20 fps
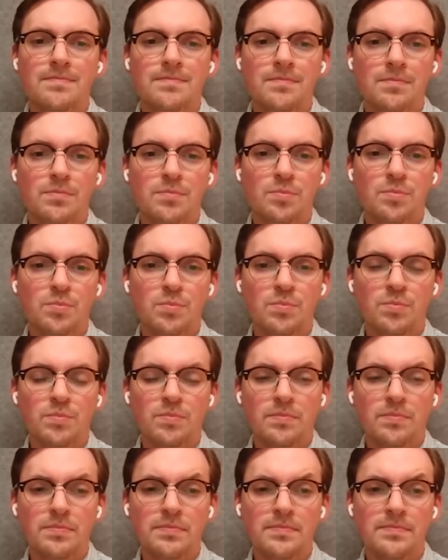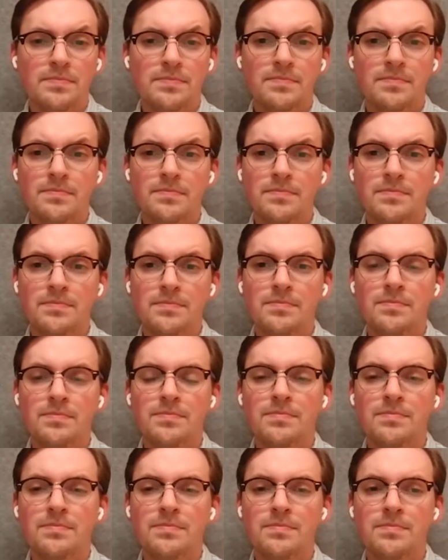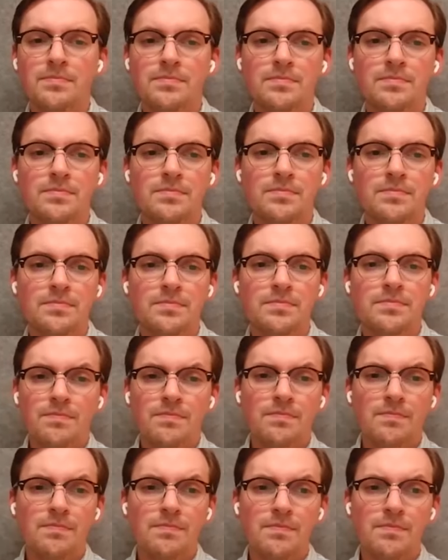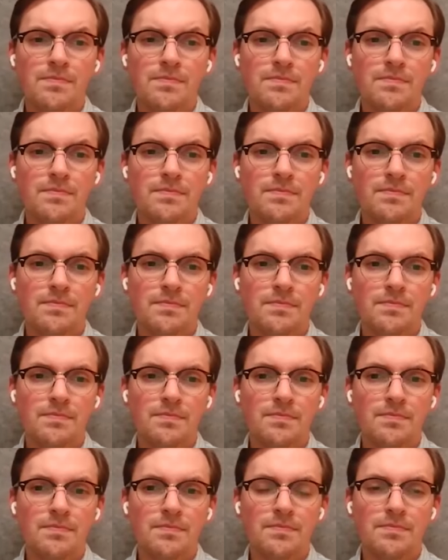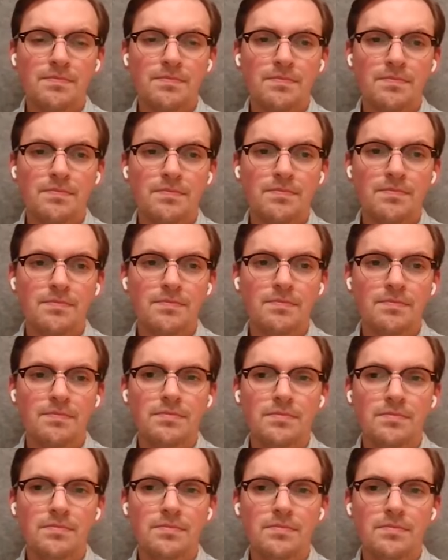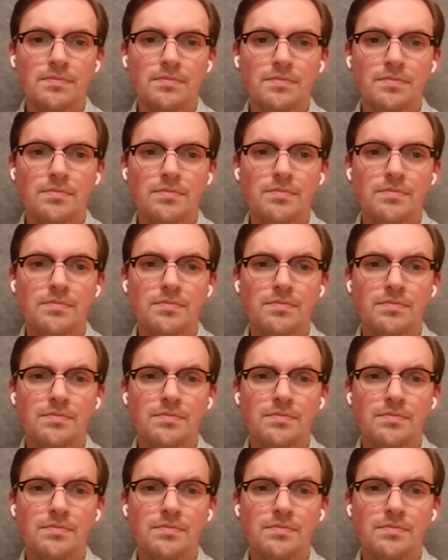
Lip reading: [no speech]